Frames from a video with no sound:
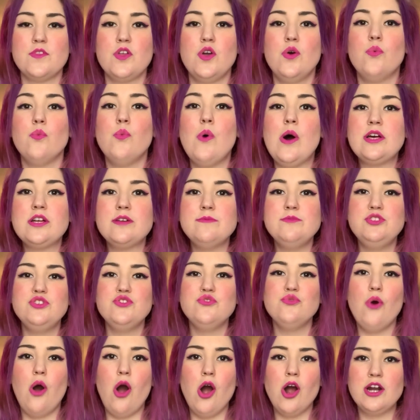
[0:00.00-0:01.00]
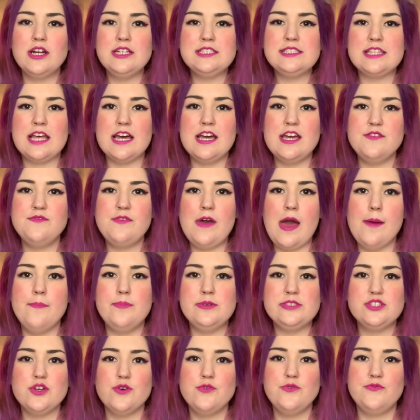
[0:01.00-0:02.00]
Welcome to Art is Life,
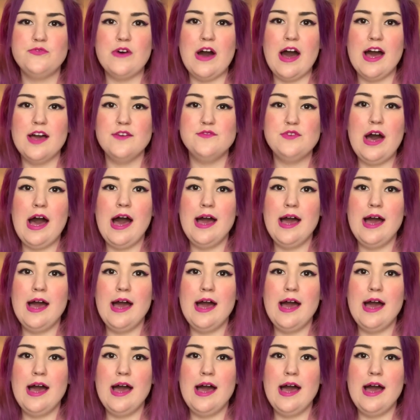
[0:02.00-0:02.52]
episode 5.